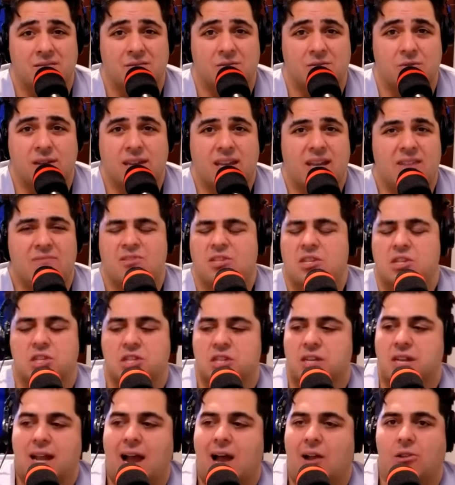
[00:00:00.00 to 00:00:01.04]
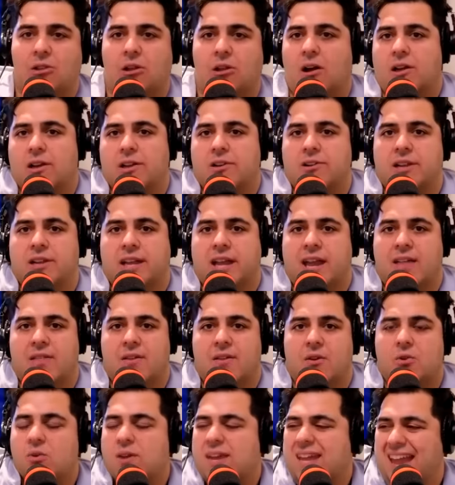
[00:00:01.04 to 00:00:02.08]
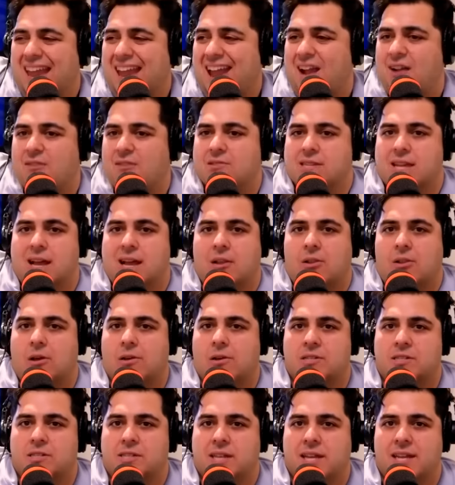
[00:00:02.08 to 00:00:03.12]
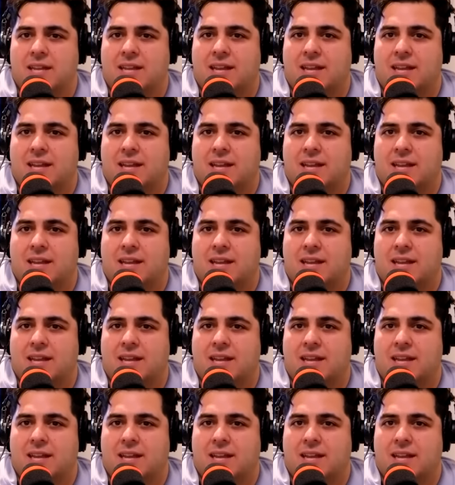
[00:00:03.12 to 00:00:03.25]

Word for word: Who that, gives right. a shit how long you're together? Who cares how long you stay yeah.